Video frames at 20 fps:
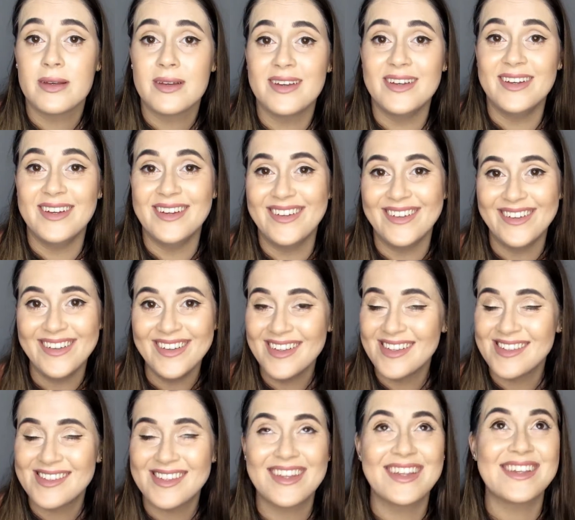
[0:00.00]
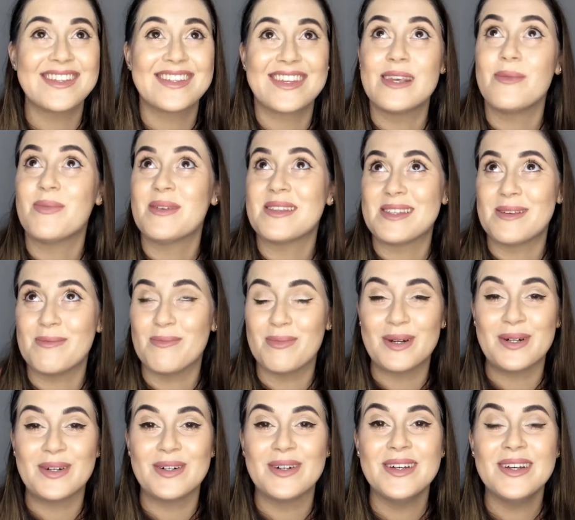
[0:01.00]
So let's keep it
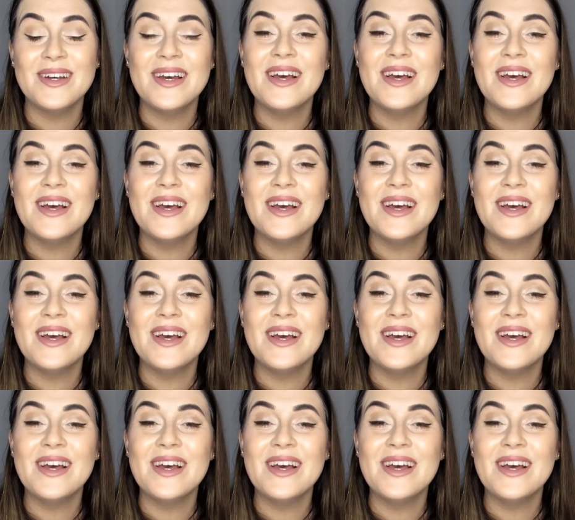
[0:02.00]
simple.